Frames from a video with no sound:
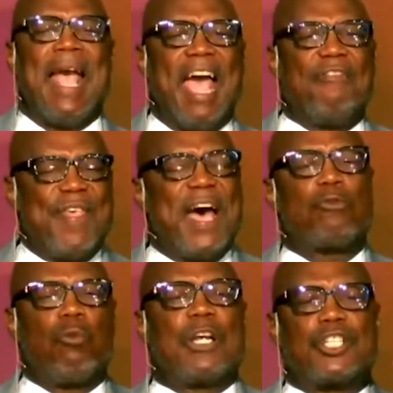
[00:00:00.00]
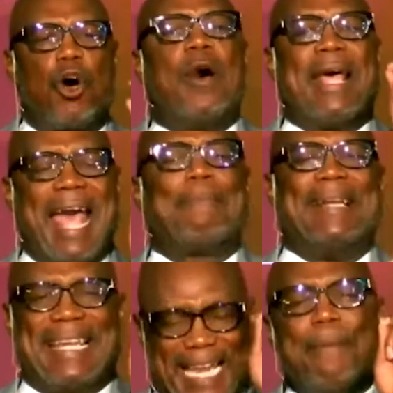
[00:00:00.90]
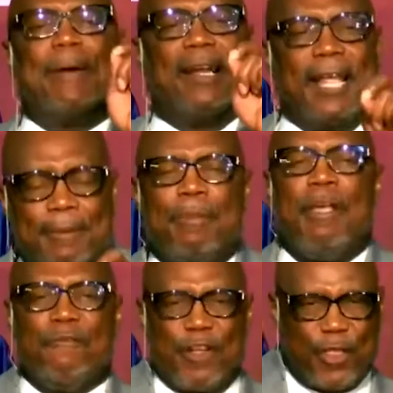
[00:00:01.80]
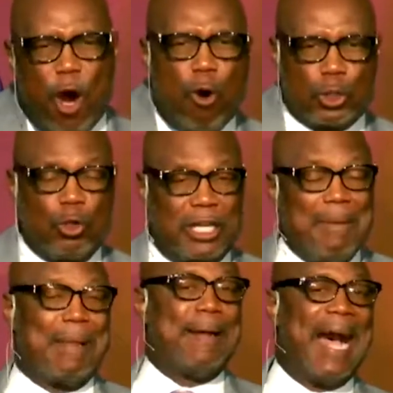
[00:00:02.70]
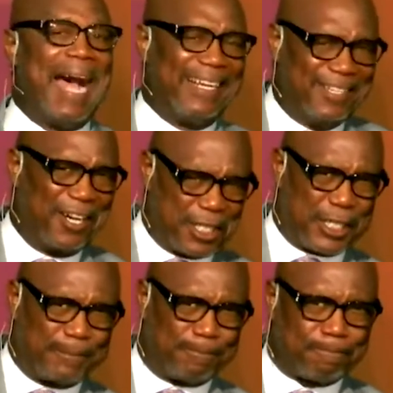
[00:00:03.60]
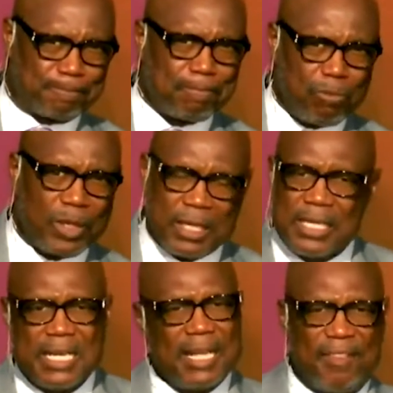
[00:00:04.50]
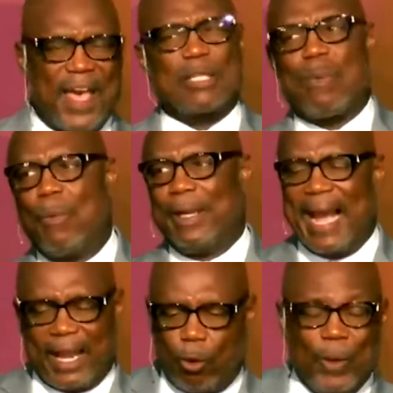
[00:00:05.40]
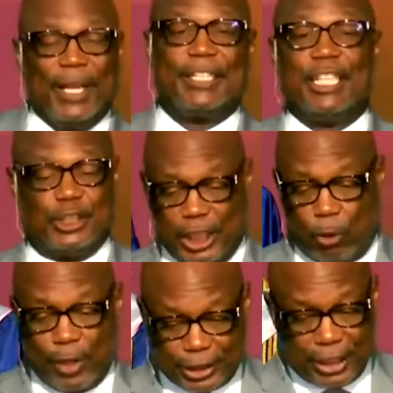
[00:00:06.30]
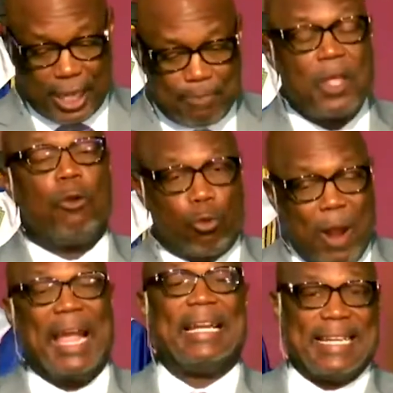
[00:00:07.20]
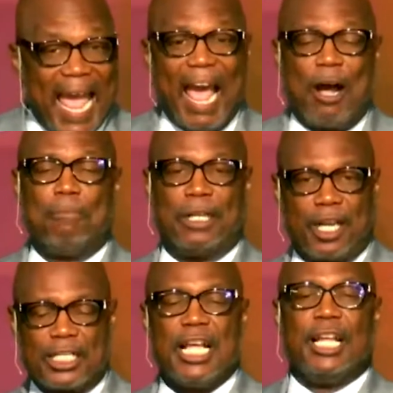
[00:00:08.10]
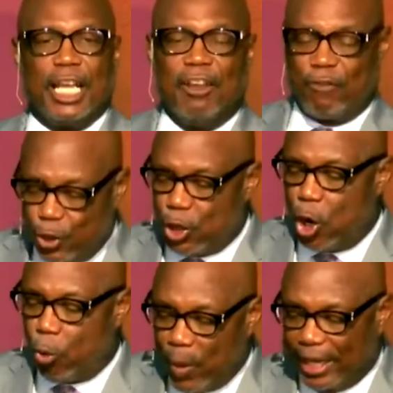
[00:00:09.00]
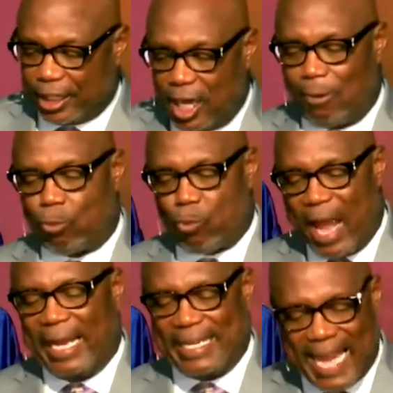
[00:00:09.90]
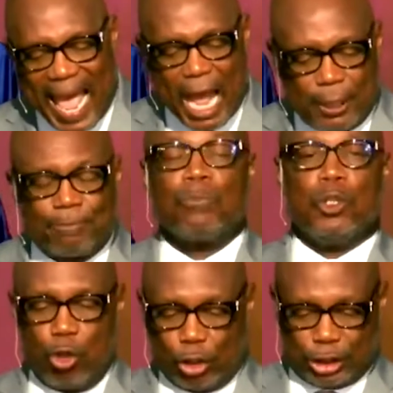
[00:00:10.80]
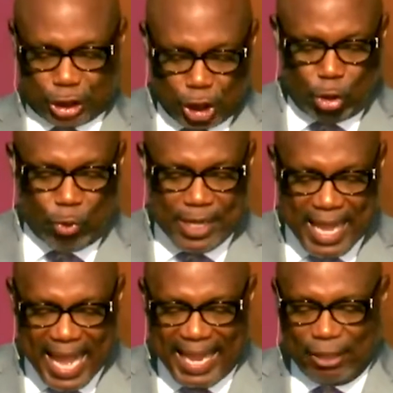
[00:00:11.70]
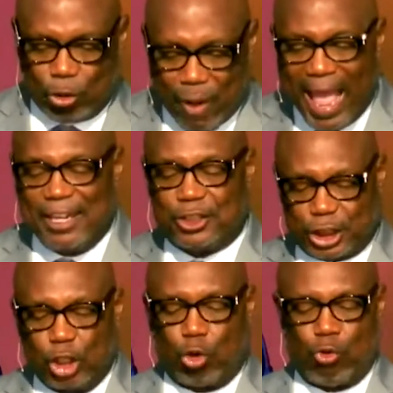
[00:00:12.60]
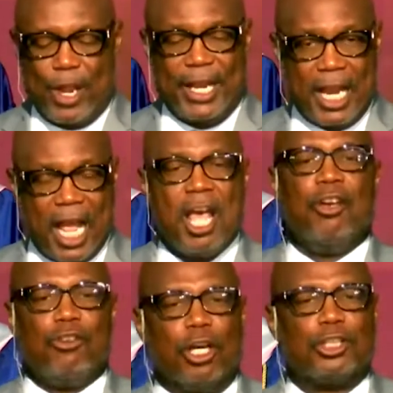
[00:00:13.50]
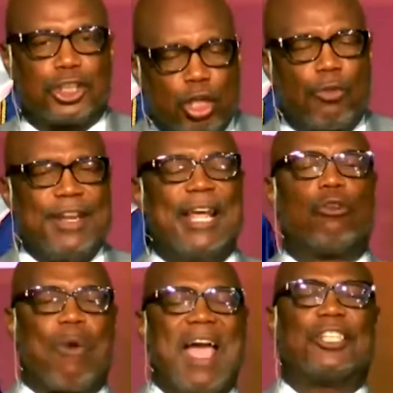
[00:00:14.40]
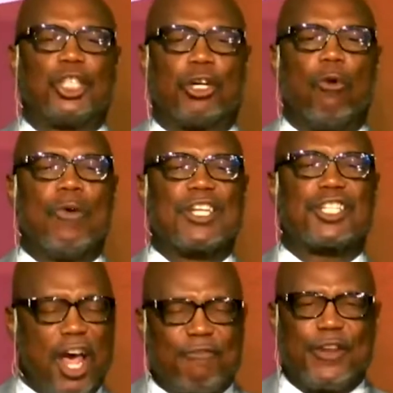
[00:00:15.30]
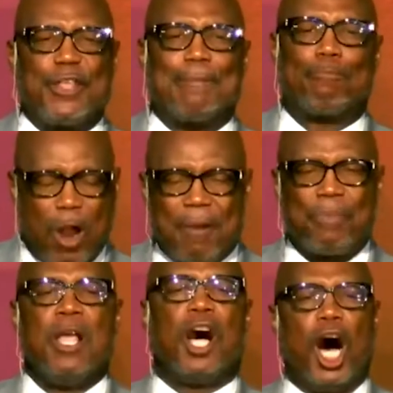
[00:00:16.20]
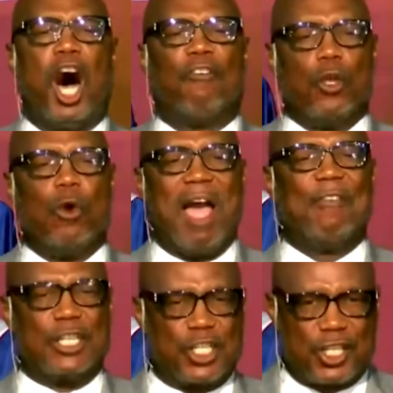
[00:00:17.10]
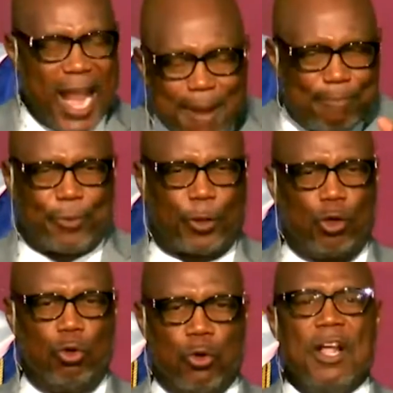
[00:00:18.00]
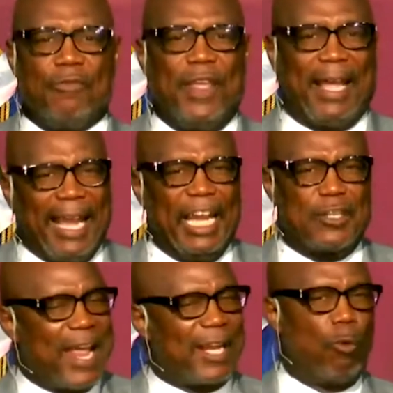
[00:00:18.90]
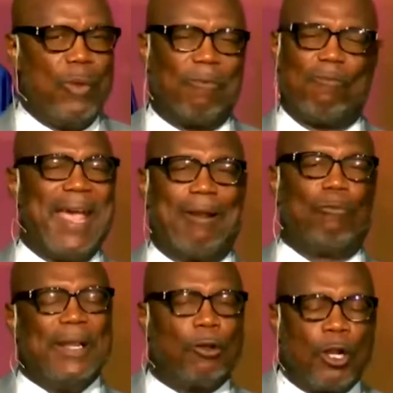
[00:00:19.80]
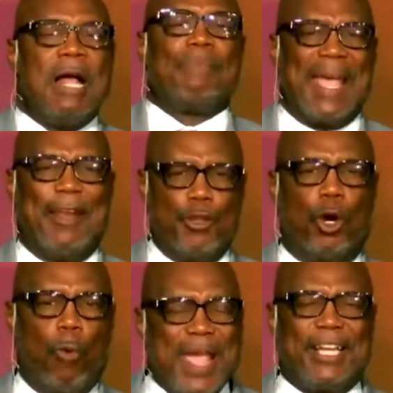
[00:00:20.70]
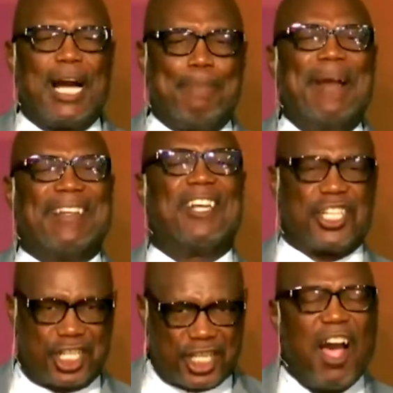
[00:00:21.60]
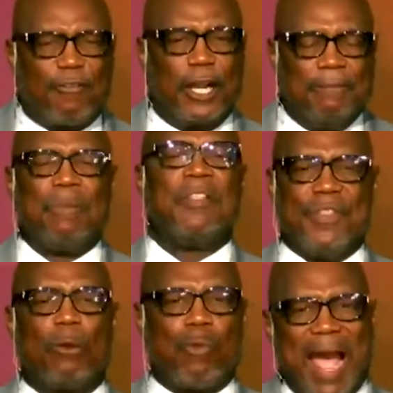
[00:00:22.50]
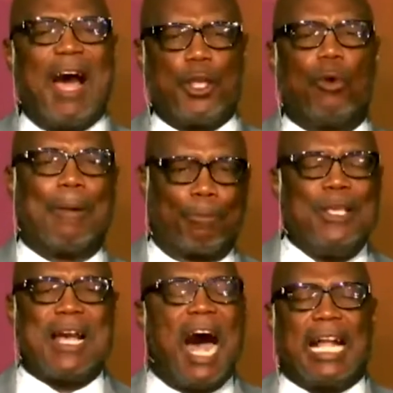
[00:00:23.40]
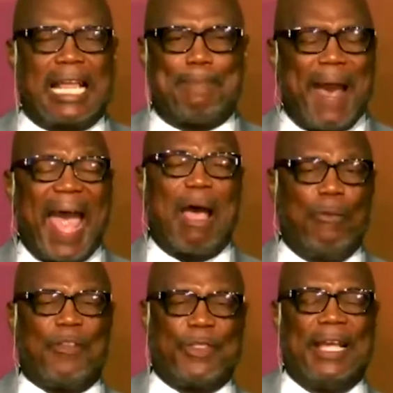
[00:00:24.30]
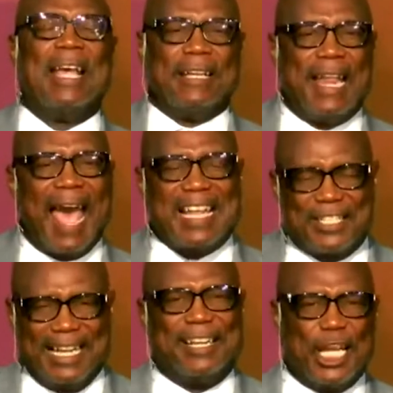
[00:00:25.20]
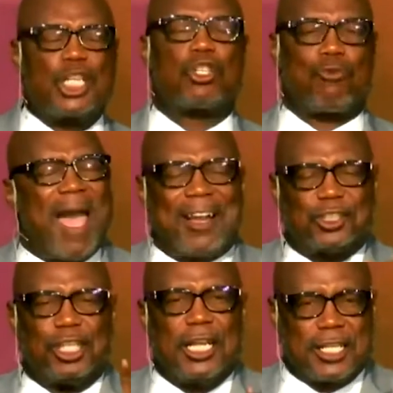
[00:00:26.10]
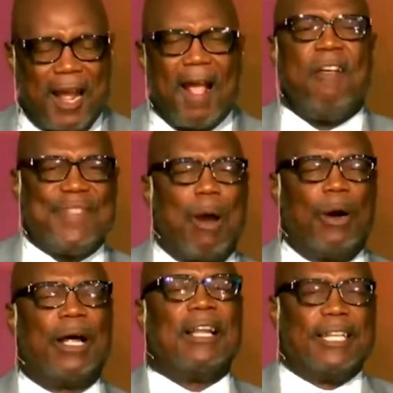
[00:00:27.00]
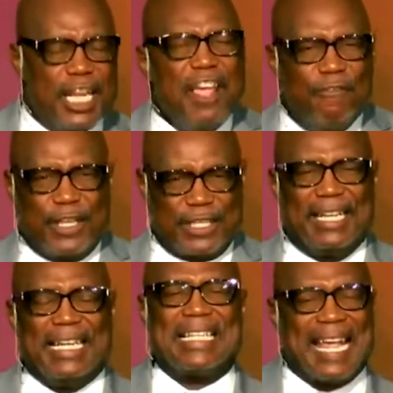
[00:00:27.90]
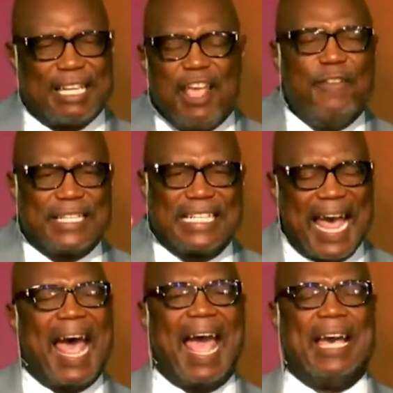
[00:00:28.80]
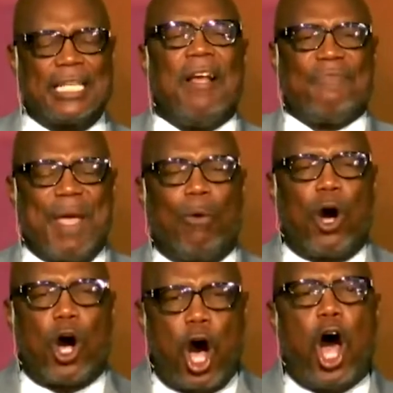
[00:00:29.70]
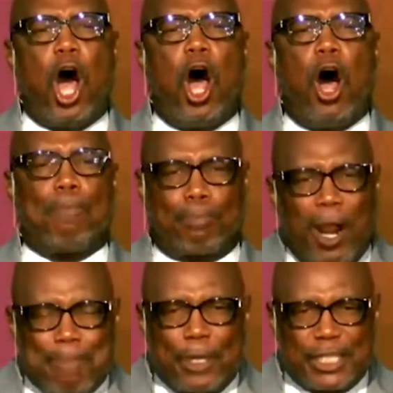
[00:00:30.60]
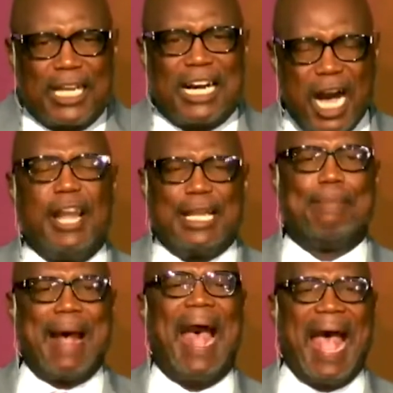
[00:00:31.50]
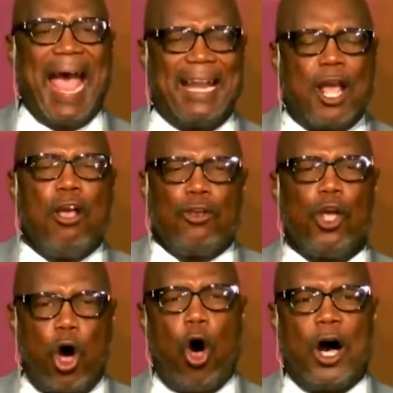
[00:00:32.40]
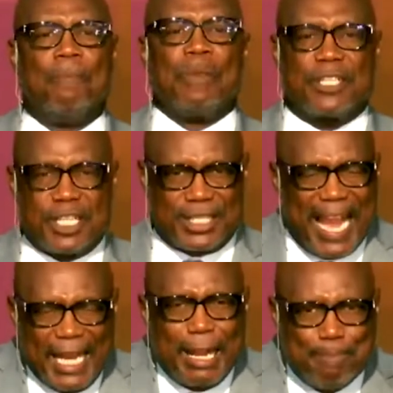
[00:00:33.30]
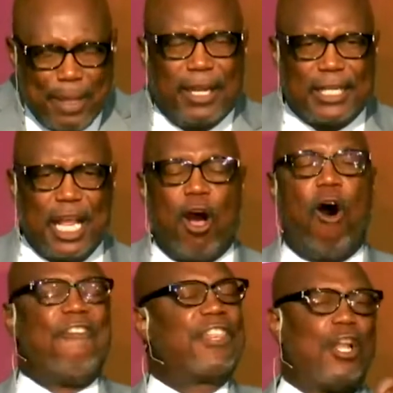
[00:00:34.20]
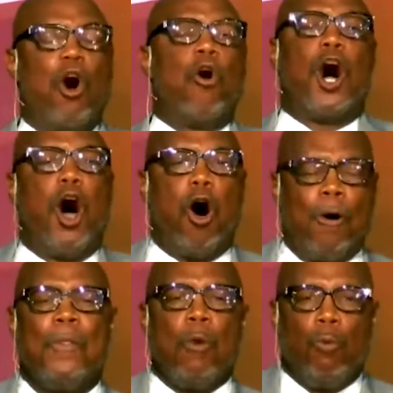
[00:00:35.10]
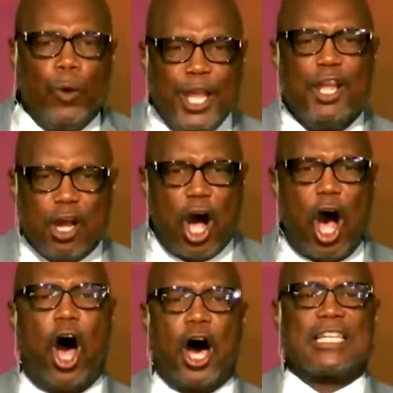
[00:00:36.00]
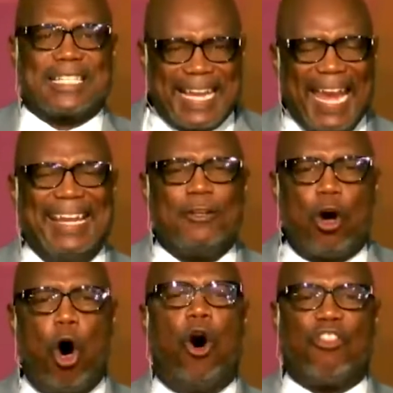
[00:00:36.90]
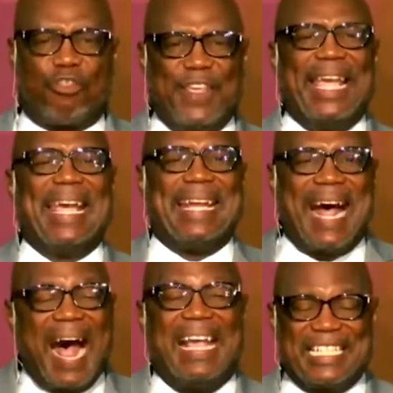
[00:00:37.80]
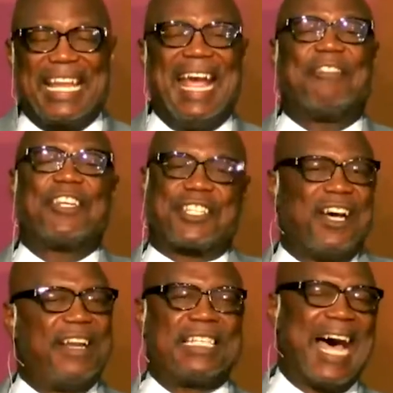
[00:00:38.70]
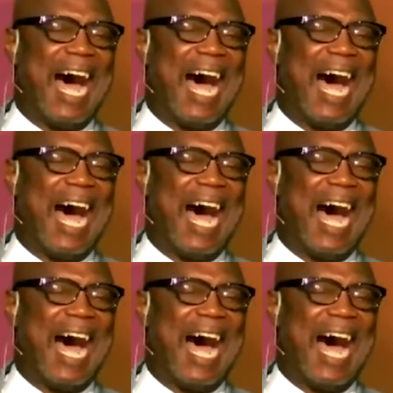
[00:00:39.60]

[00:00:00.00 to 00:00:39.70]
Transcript: and that's what's going to happen imminently for those who are coming behind us. That's why we got to wake this generation up right now because if you don't wake up right now, your children and grandchildren, uh, your children and grandchildren will suffer the brunt of you having slept through the age like a Rip Van Winkle. And you'll wake up and discover that while you were preoccupied with the dazzling distractions, uh, were deviously desi- devious designs that were all purpose to undermine your sustainability over the long haul. We are skating on thin ice and the sun is